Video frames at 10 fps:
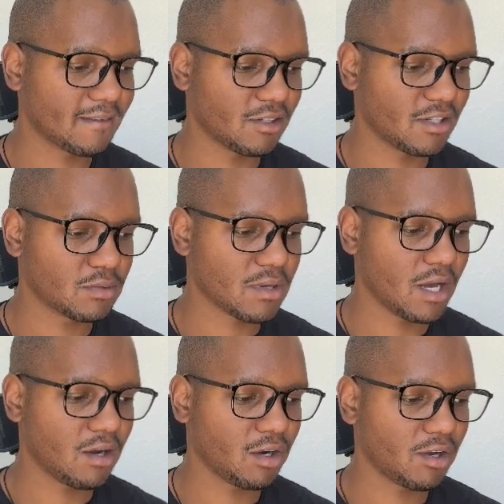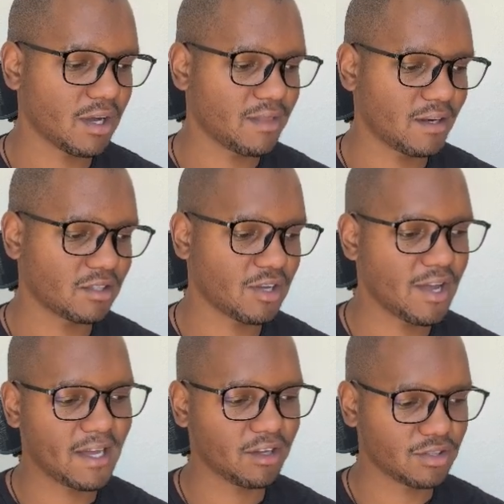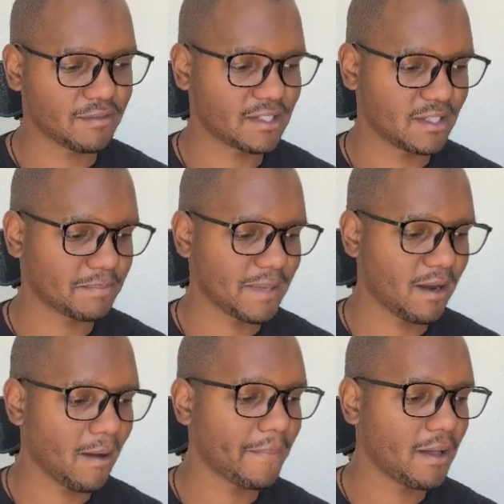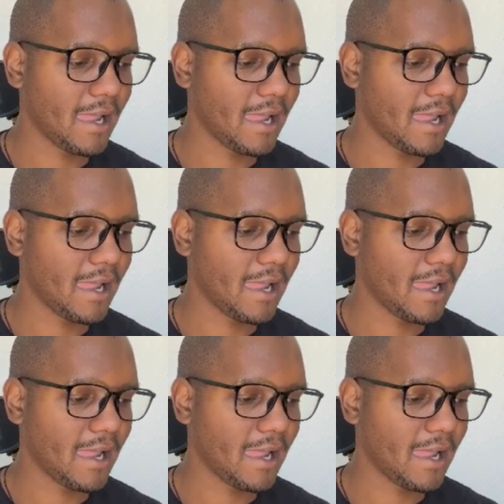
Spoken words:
So this took a lot longer than it's going now, because obviously it's sped up,